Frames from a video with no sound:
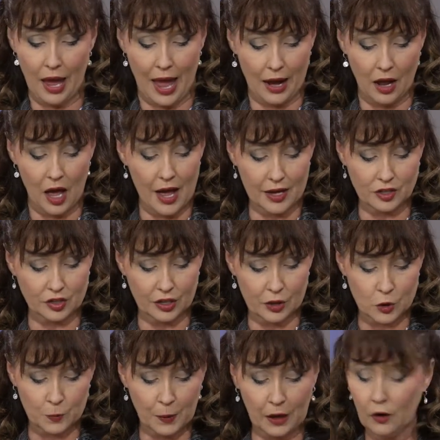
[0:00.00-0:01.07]
and us
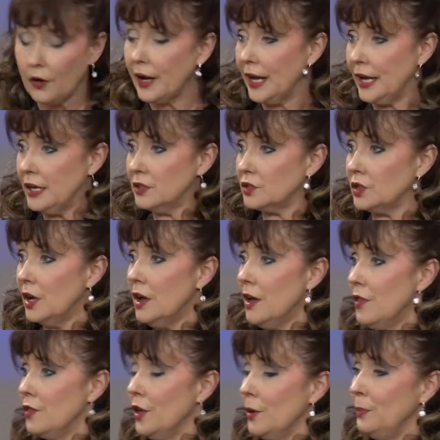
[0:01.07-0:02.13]
experience
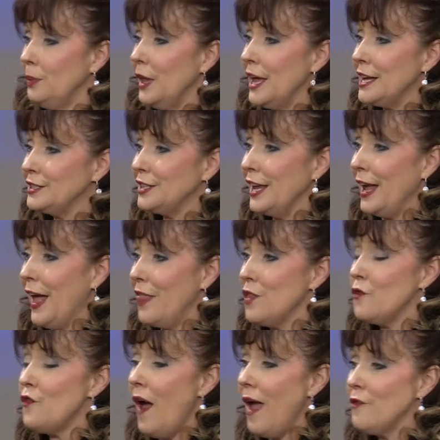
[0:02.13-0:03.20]
the blessing and the
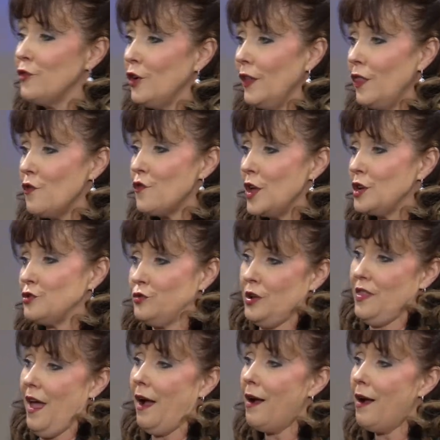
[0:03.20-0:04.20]
favor and the victory that